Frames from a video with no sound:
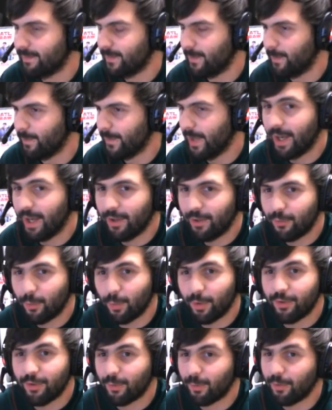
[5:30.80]
Yeah,
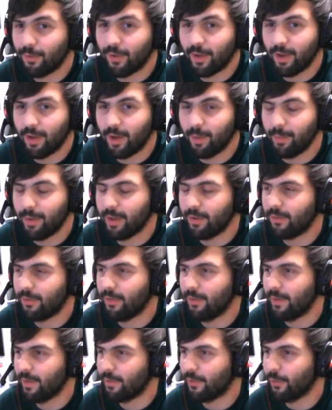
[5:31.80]
26%. I mean, that's
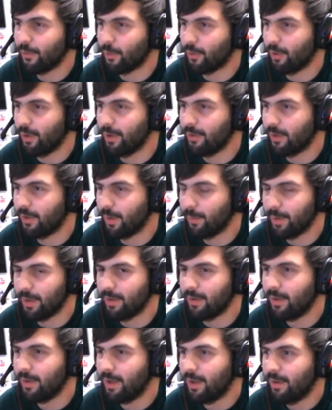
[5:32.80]
still crazy. I mean,
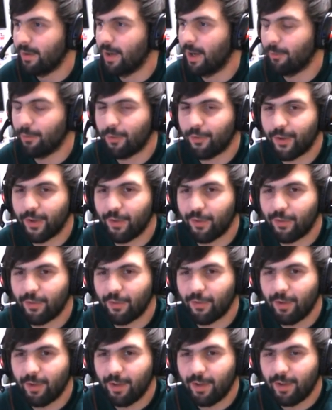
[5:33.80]
ever
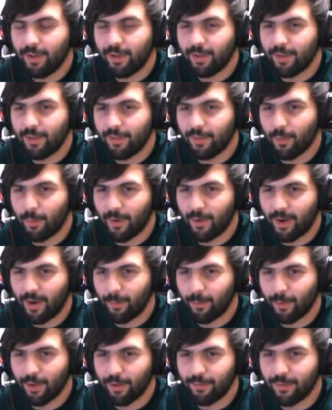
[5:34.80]
since the
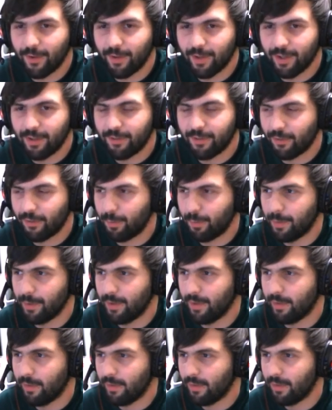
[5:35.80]
Barber Knife hit, it's just
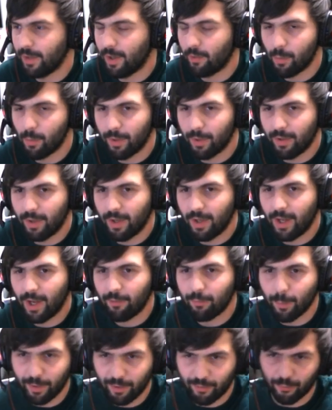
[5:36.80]
been everybody
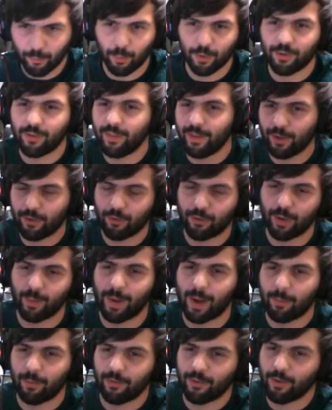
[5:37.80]
swung to the extreme
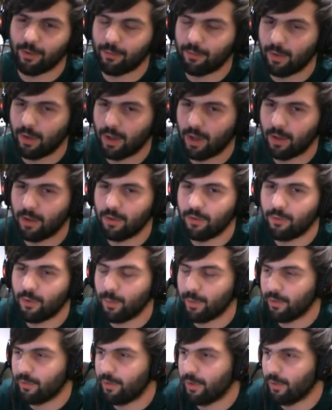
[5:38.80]
opposite of
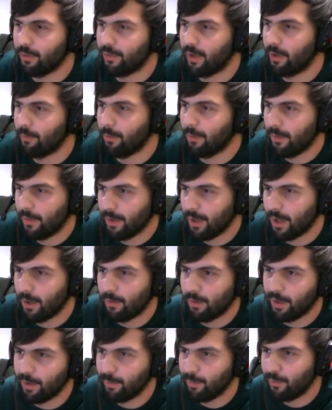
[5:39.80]
doing shields everything now,
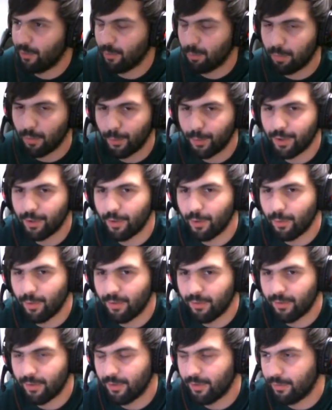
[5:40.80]
and just Blue Hero
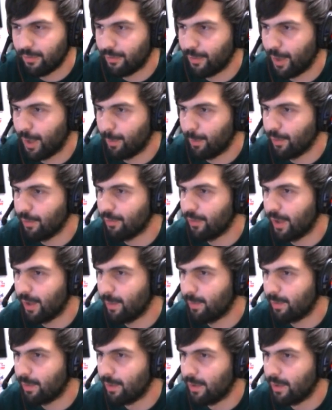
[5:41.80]
does a phenomenal
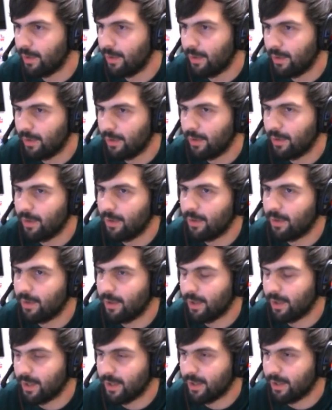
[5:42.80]
job
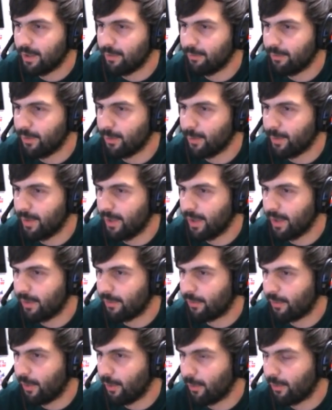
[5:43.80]
of doing that.
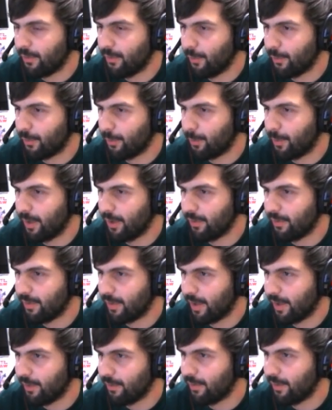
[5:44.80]
So it's no surprise to
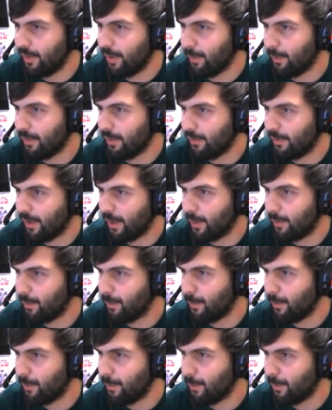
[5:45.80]
kind of see them at the top.